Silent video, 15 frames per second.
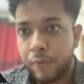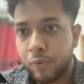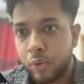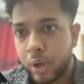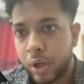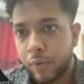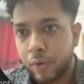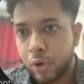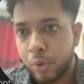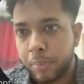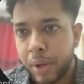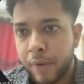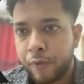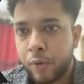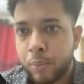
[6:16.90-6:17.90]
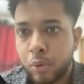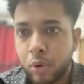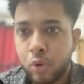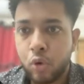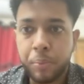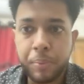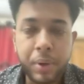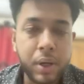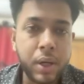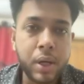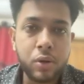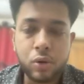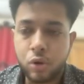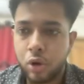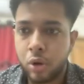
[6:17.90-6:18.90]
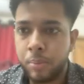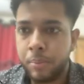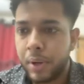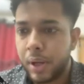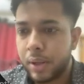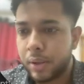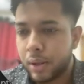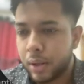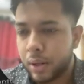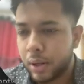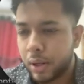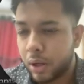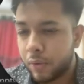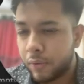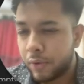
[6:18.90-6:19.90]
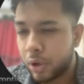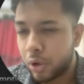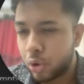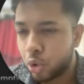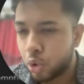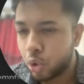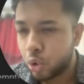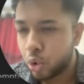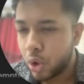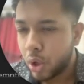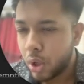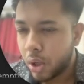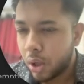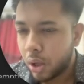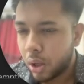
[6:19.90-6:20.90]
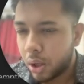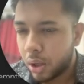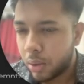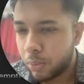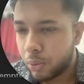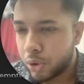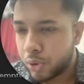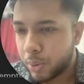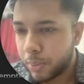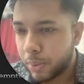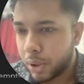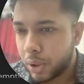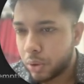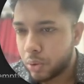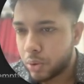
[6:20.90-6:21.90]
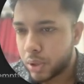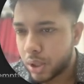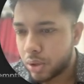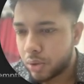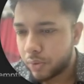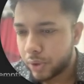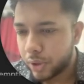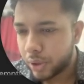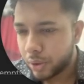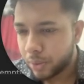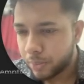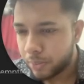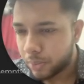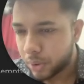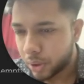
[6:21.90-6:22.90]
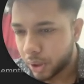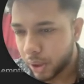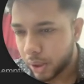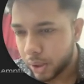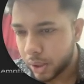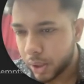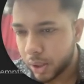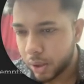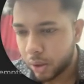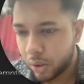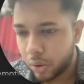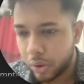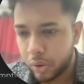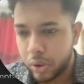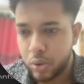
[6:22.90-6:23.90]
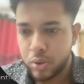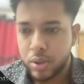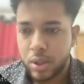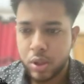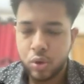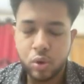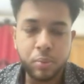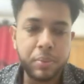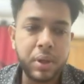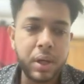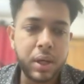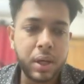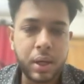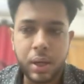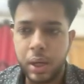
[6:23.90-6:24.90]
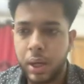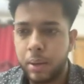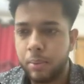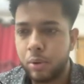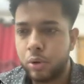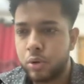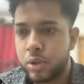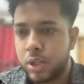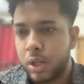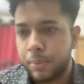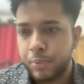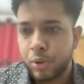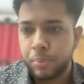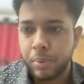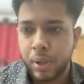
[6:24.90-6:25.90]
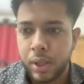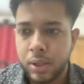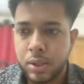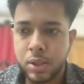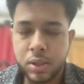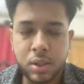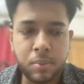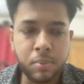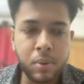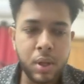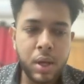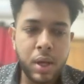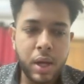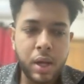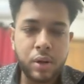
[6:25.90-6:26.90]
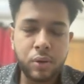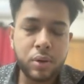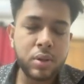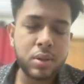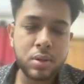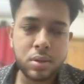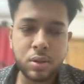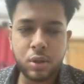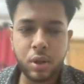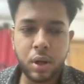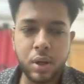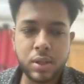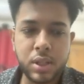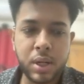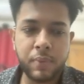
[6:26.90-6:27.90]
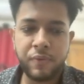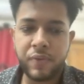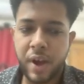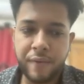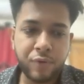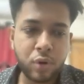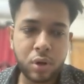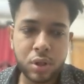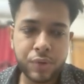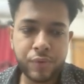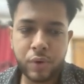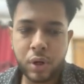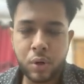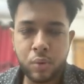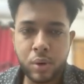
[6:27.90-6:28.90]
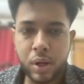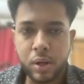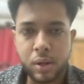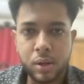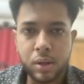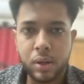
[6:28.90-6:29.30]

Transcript: to head over to platform.openai.com and then head over to most probably usage over here, and then on usage you'll be able to set up your billing system, and you can just set up $5 for now, and